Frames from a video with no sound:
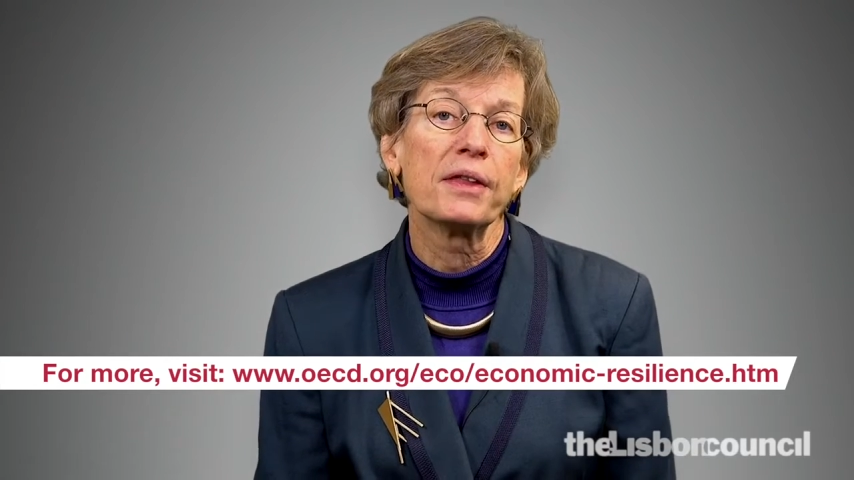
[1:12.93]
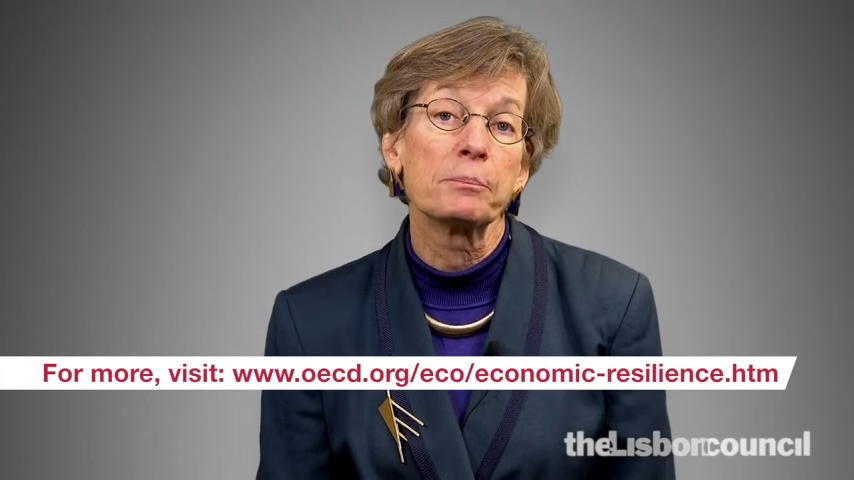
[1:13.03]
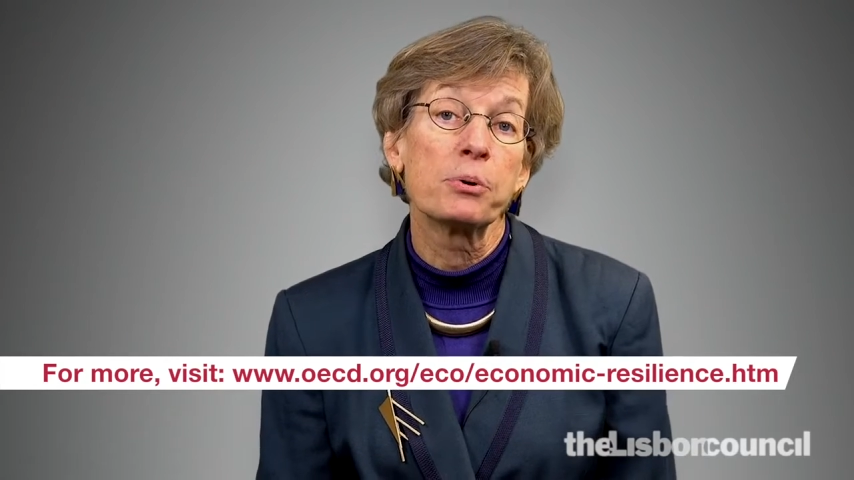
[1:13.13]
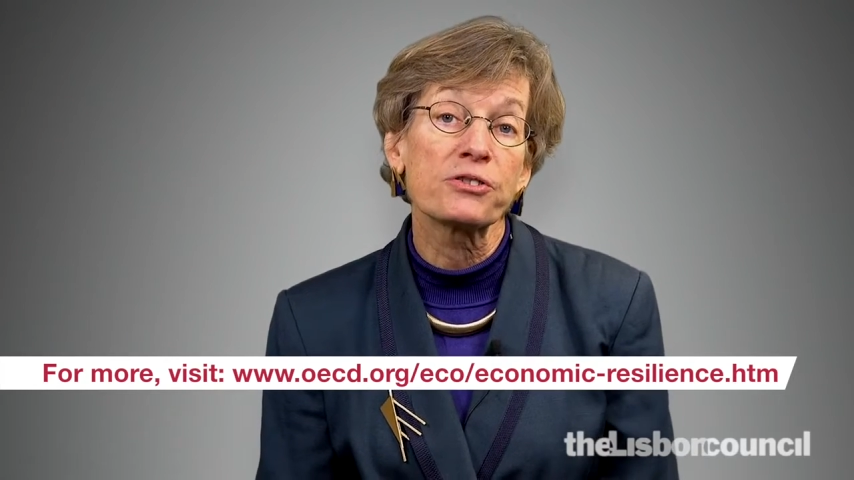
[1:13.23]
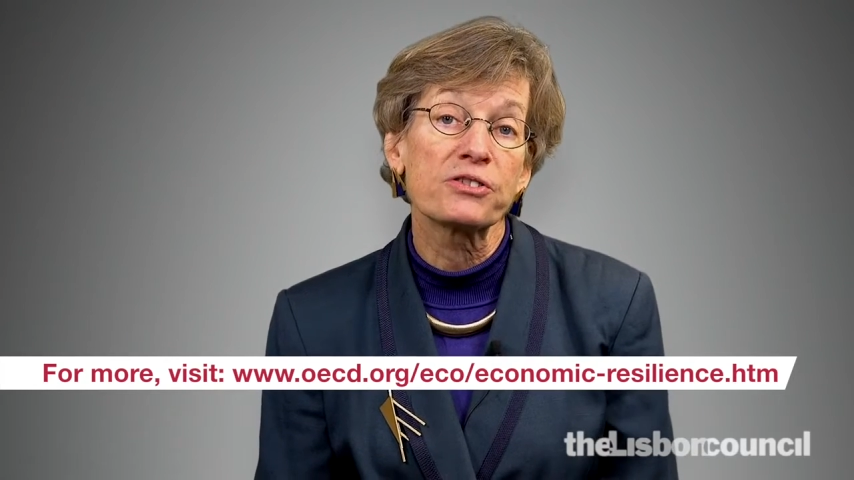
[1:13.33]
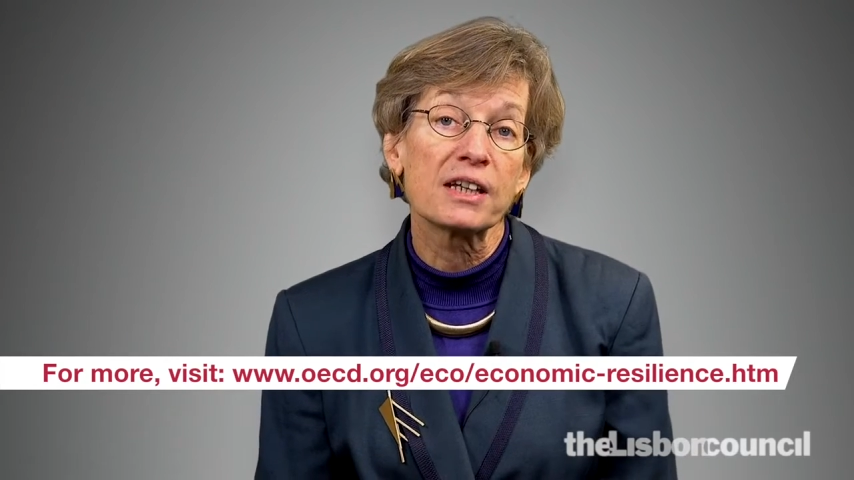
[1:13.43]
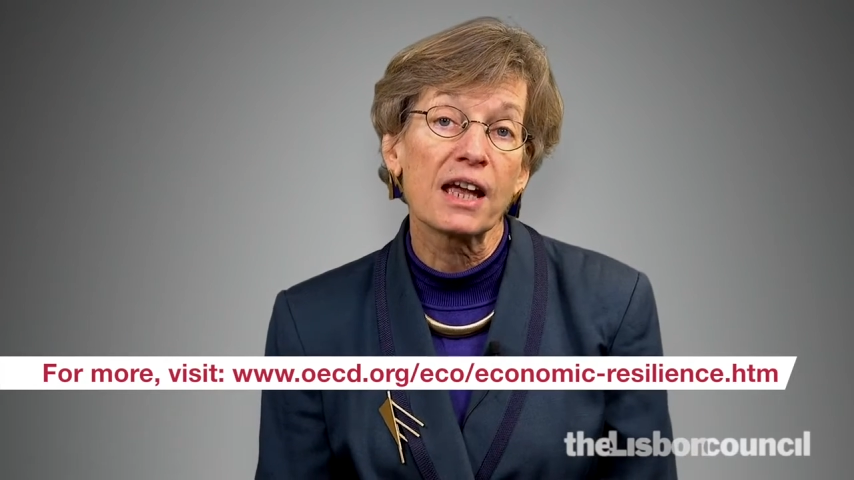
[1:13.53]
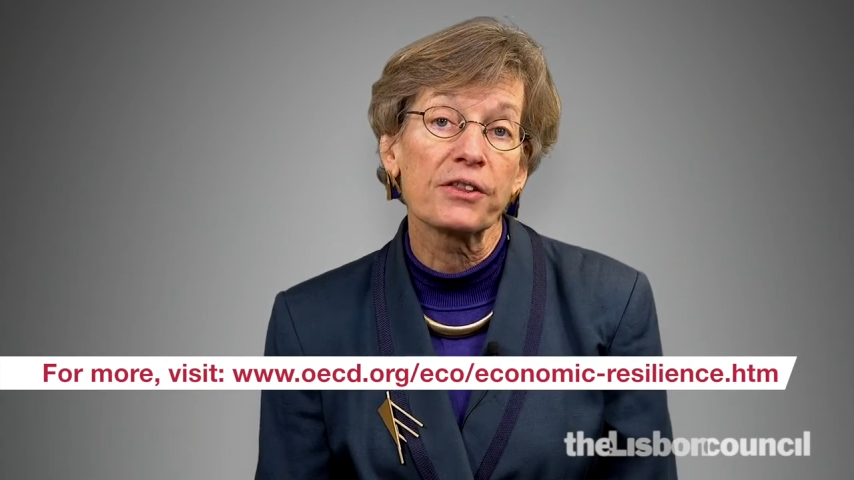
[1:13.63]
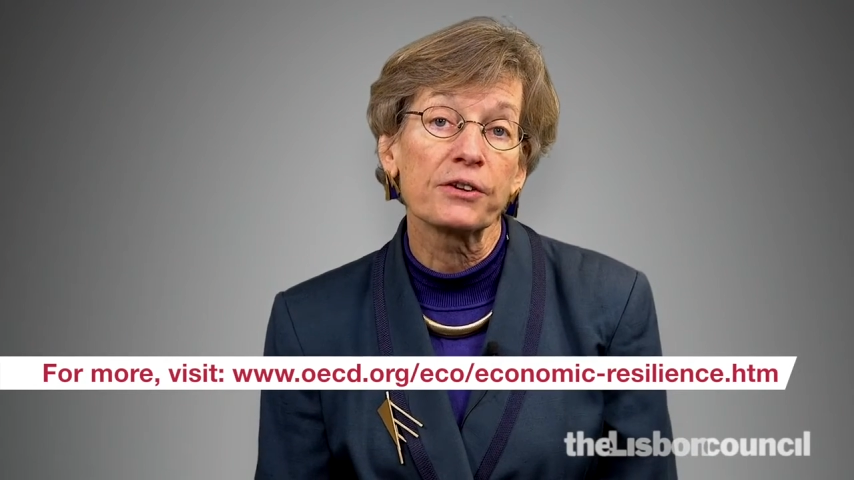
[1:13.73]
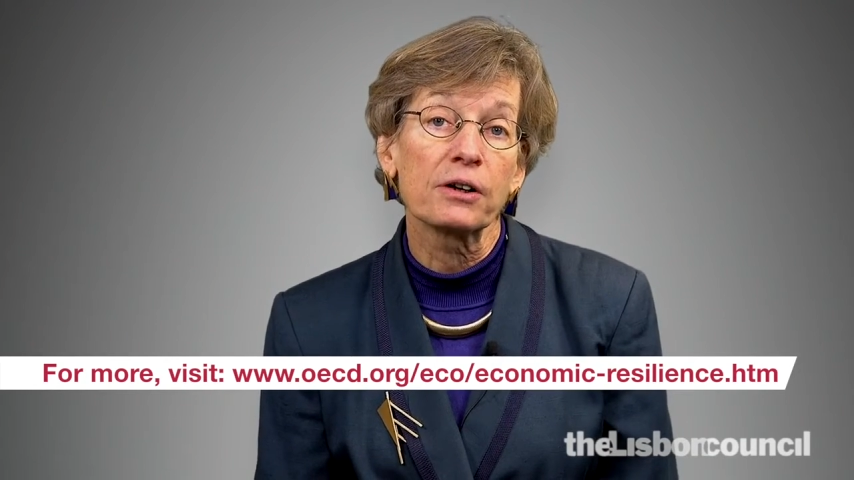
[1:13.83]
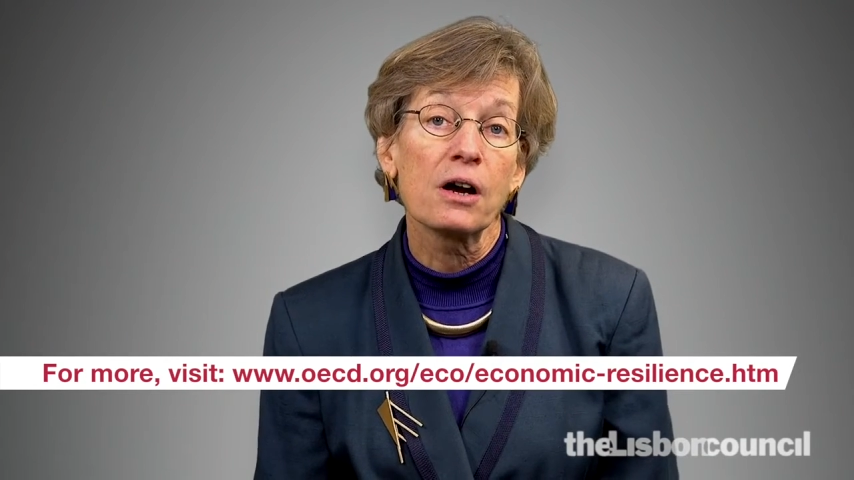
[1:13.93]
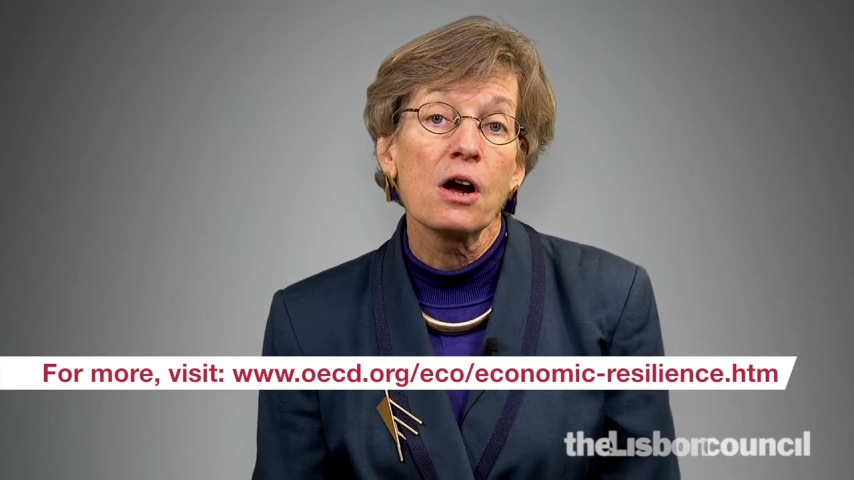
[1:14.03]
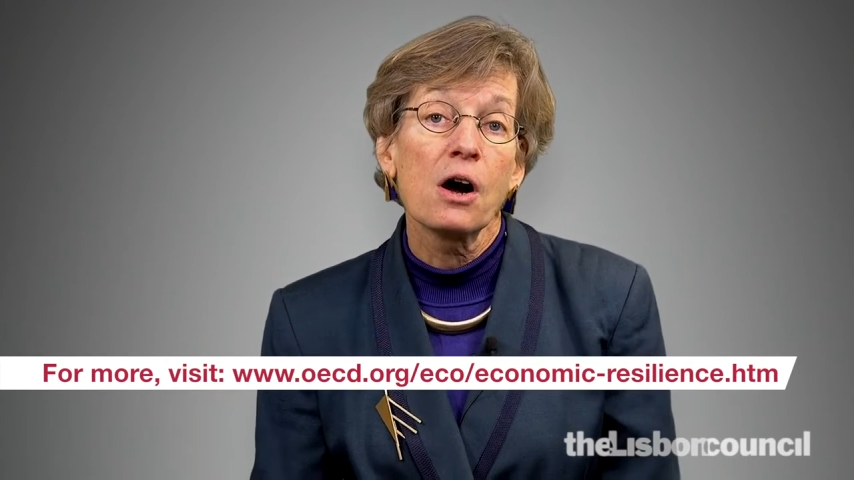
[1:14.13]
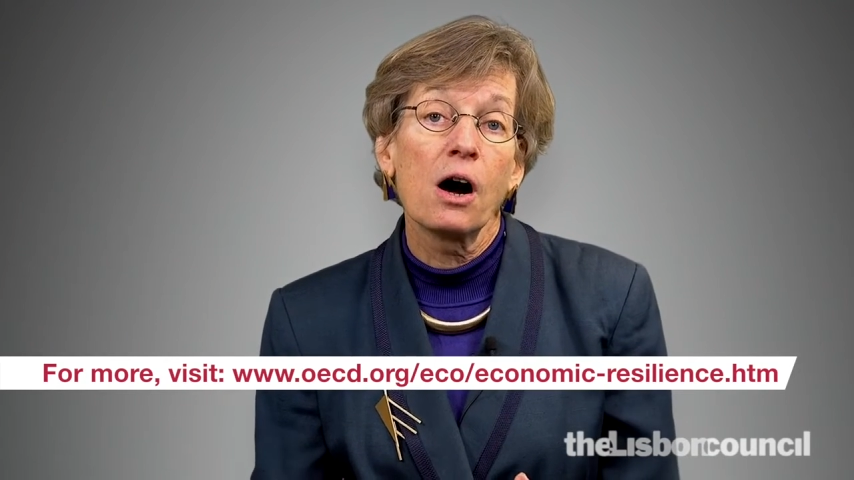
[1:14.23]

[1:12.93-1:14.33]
that puts together